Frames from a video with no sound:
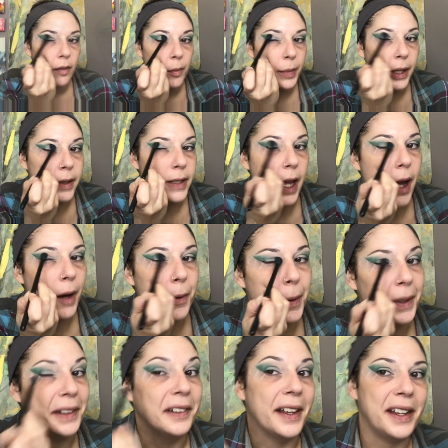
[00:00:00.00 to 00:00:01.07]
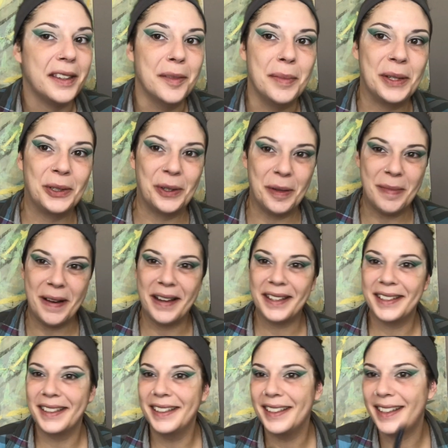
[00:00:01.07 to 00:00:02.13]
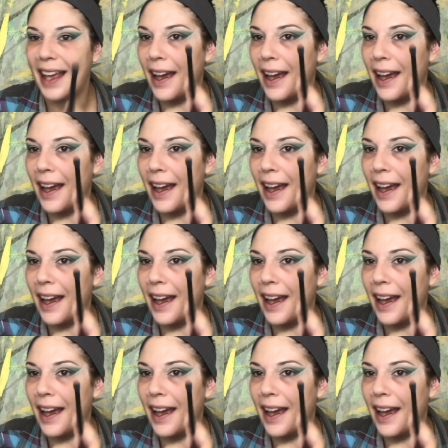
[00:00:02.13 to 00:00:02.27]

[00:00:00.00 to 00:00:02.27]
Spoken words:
Because I really like the mystery boxes.